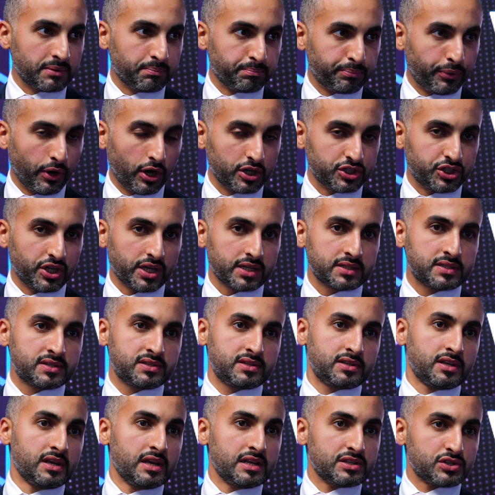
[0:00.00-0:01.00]
and
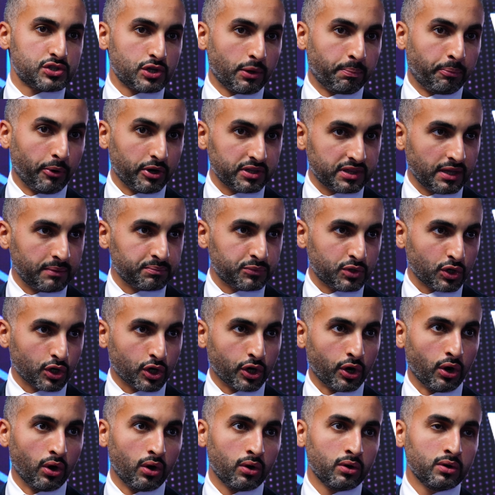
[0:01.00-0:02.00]
projects, support them to
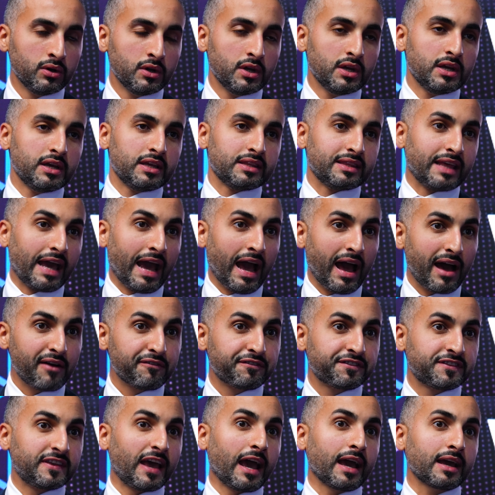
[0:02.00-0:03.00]
grow. They
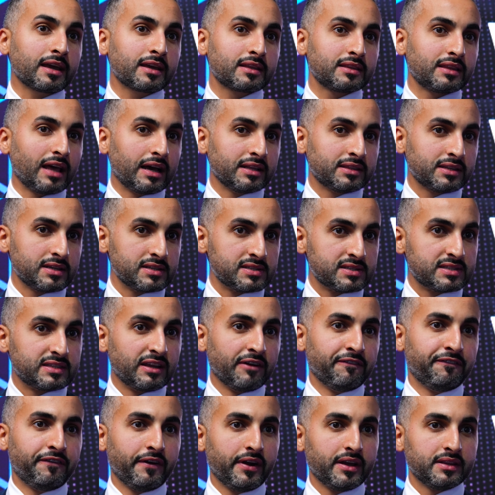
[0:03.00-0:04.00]
have tech that is
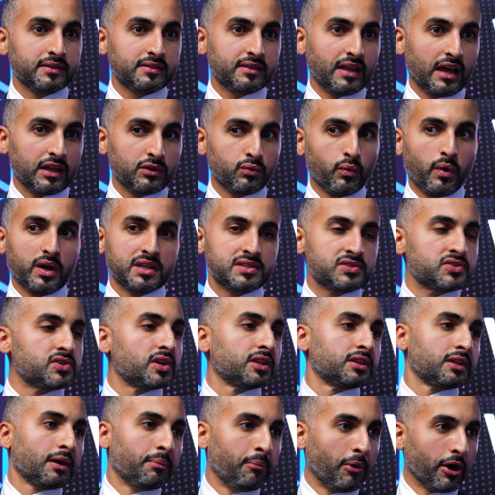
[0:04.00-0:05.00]
different than what's
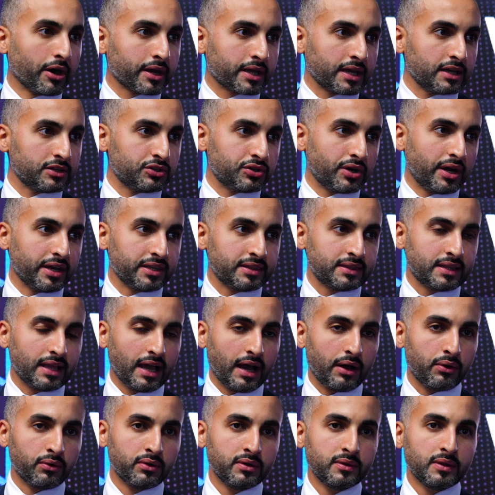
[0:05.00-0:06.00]
in the market right
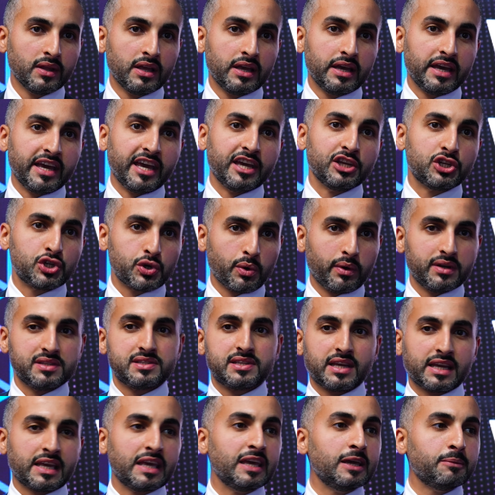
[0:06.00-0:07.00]
now. Each
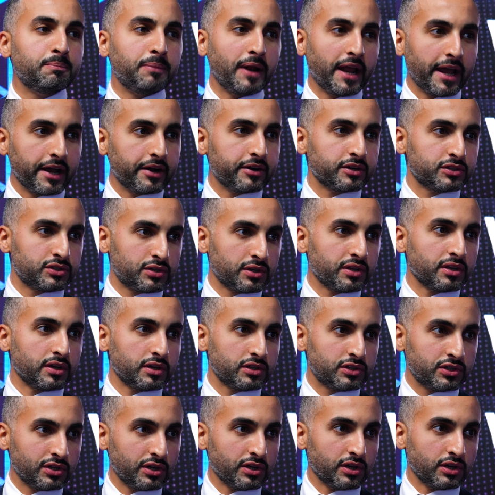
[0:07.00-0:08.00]
one's a key player to,
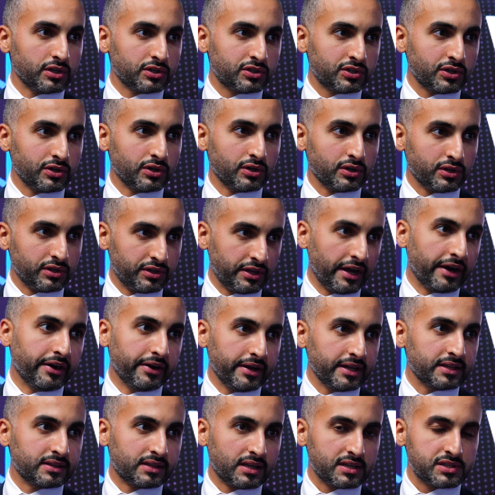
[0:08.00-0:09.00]
to, to
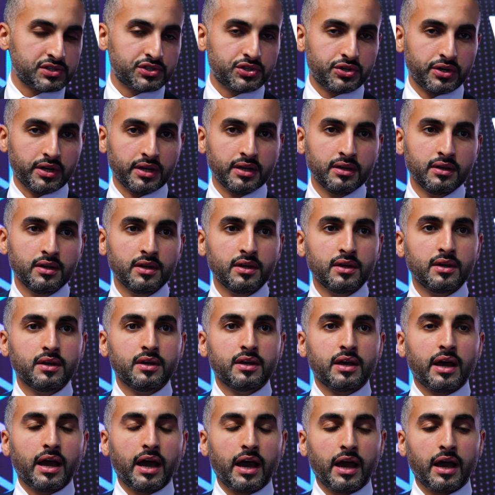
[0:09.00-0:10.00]
their industry.
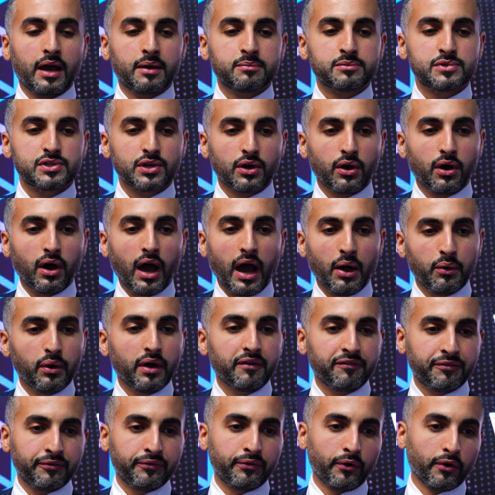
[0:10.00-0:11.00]
Um, so I,
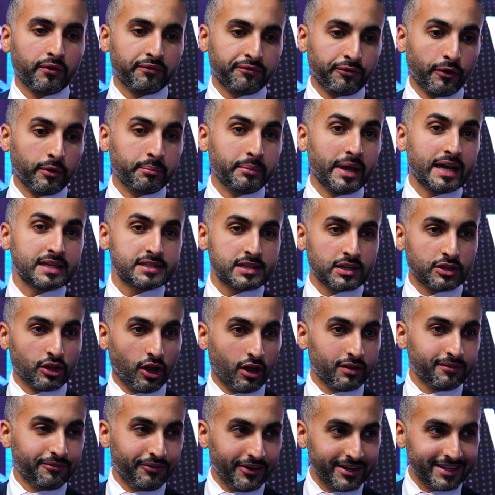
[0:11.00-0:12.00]
for, for me as a
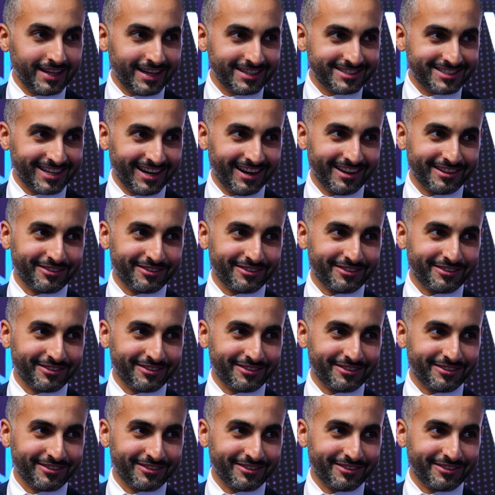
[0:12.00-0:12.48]
non-financial